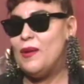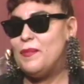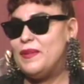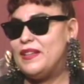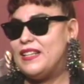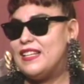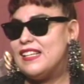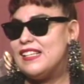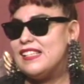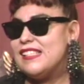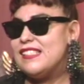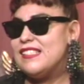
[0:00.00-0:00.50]

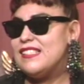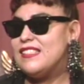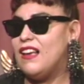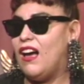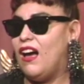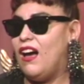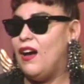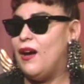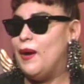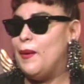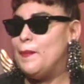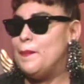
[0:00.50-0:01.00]
because
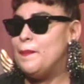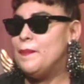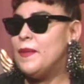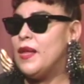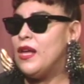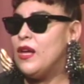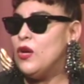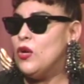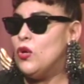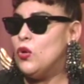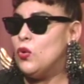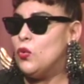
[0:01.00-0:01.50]
um,
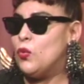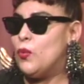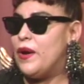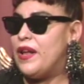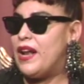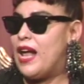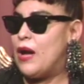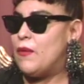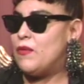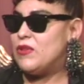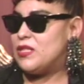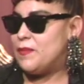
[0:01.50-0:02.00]
when
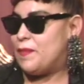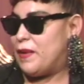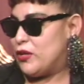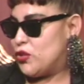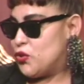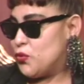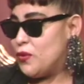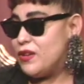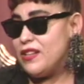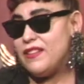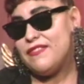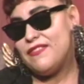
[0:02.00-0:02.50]
I was about
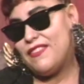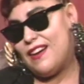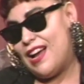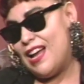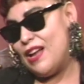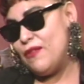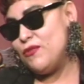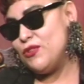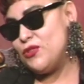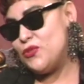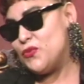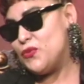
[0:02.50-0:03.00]

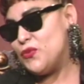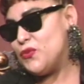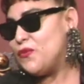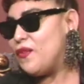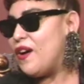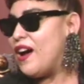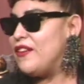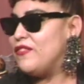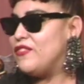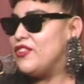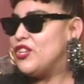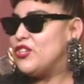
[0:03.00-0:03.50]
25, which was
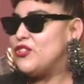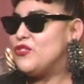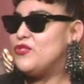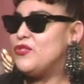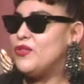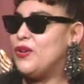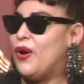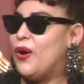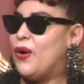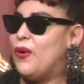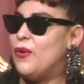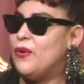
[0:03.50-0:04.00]
five years
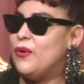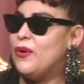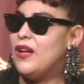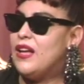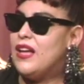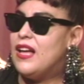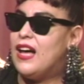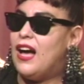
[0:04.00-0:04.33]
ago,